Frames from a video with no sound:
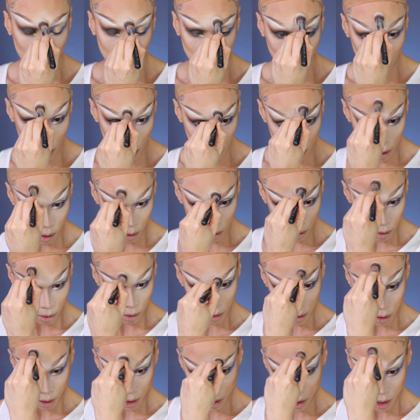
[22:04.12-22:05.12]
But it
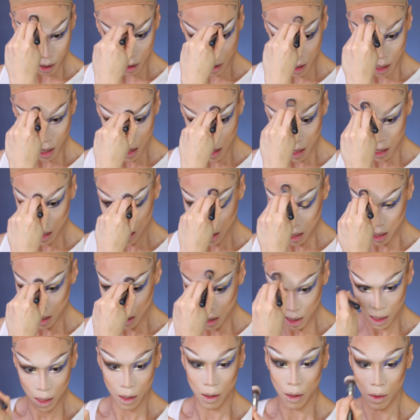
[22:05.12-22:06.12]

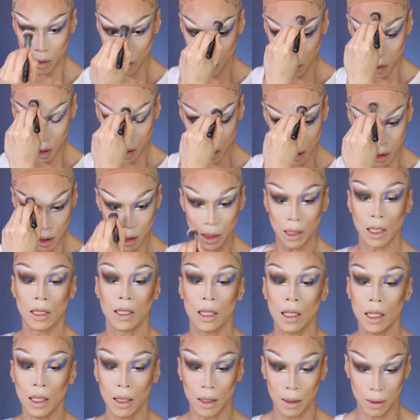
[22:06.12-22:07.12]
kind of works,
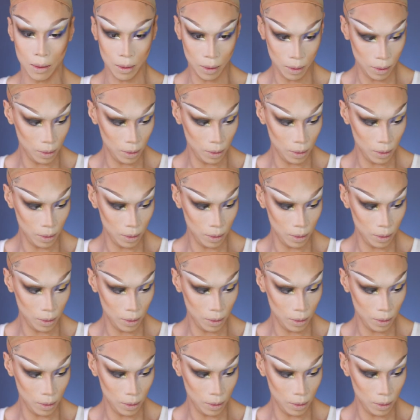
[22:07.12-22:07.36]
doesn't it?